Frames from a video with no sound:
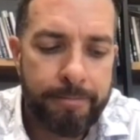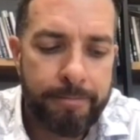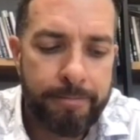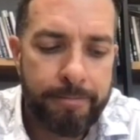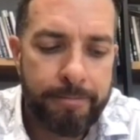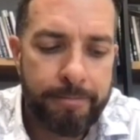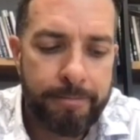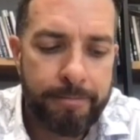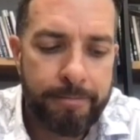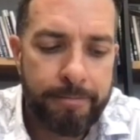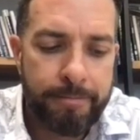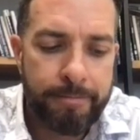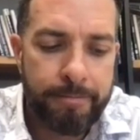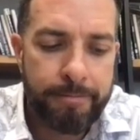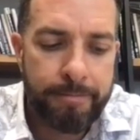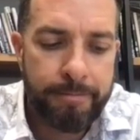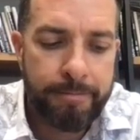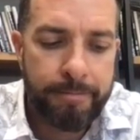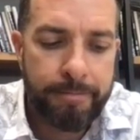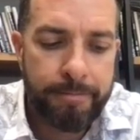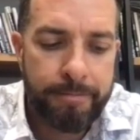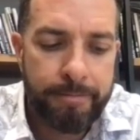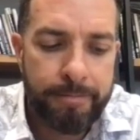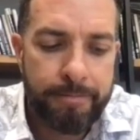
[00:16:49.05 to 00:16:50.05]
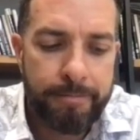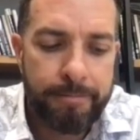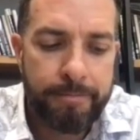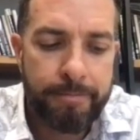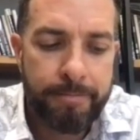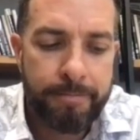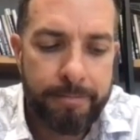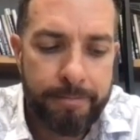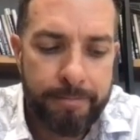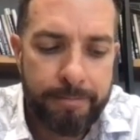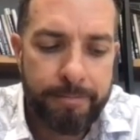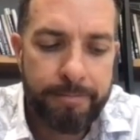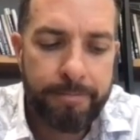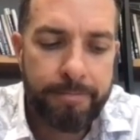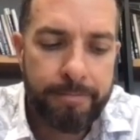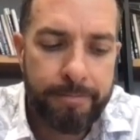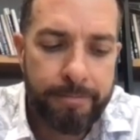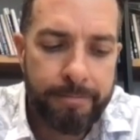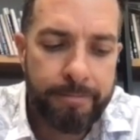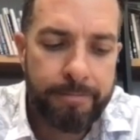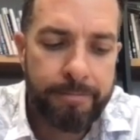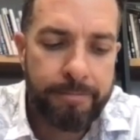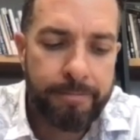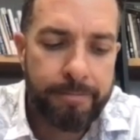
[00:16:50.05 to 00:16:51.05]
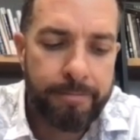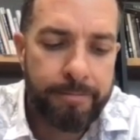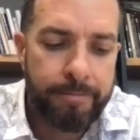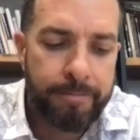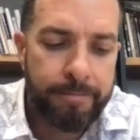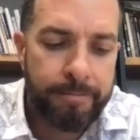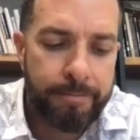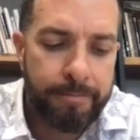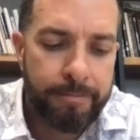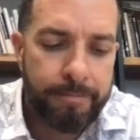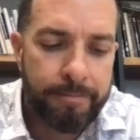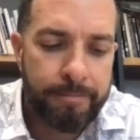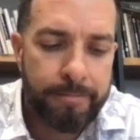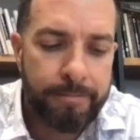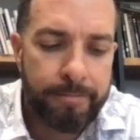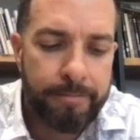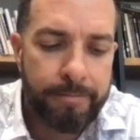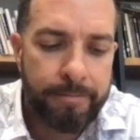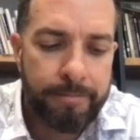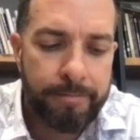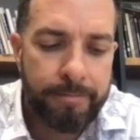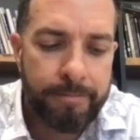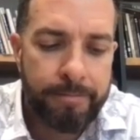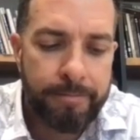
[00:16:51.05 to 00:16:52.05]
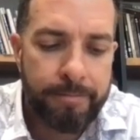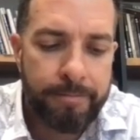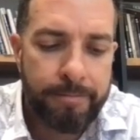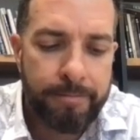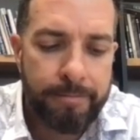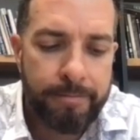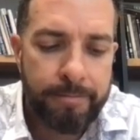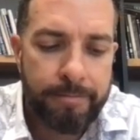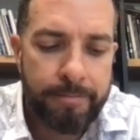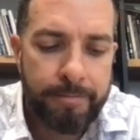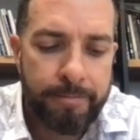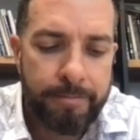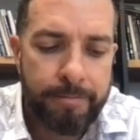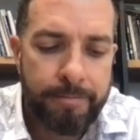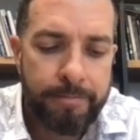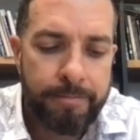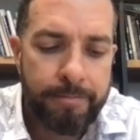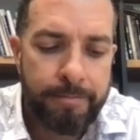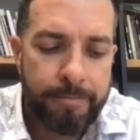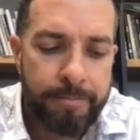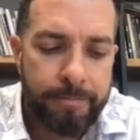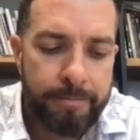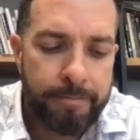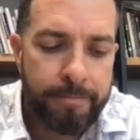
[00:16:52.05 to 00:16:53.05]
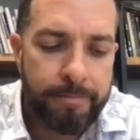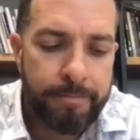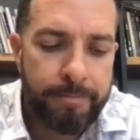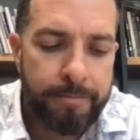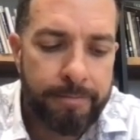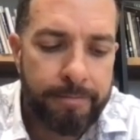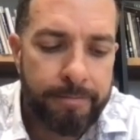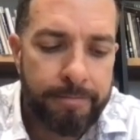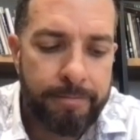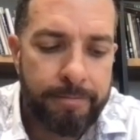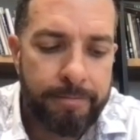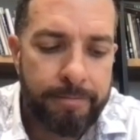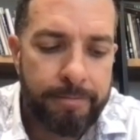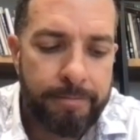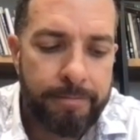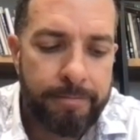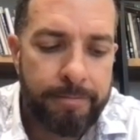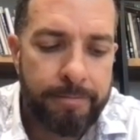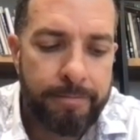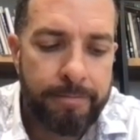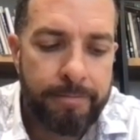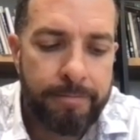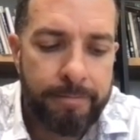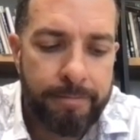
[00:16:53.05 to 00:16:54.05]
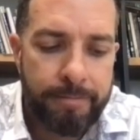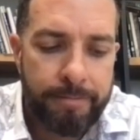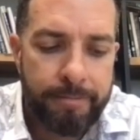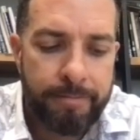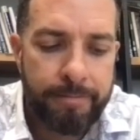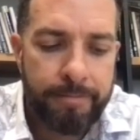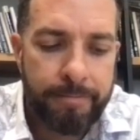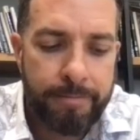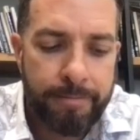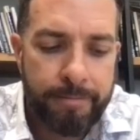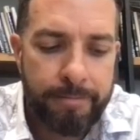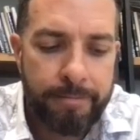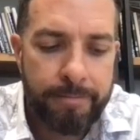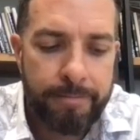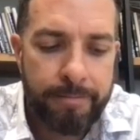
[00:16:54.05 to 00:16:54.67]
(not speaking)